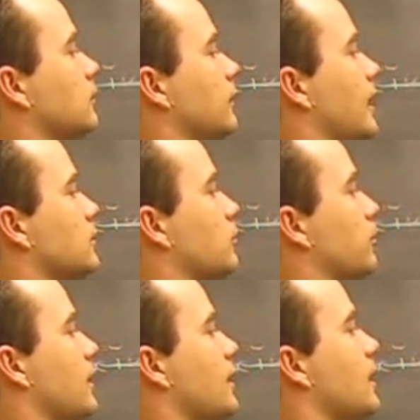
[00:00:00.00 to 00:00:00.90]
that's where
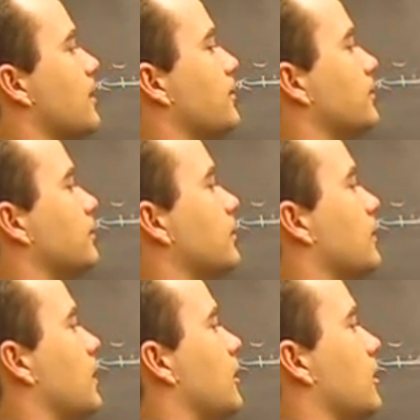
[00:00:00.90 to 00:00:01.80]
we end up.
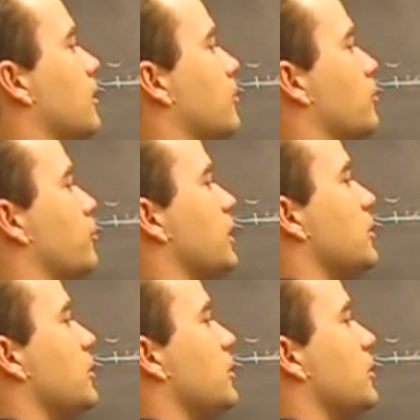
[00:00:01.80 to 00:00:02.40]
B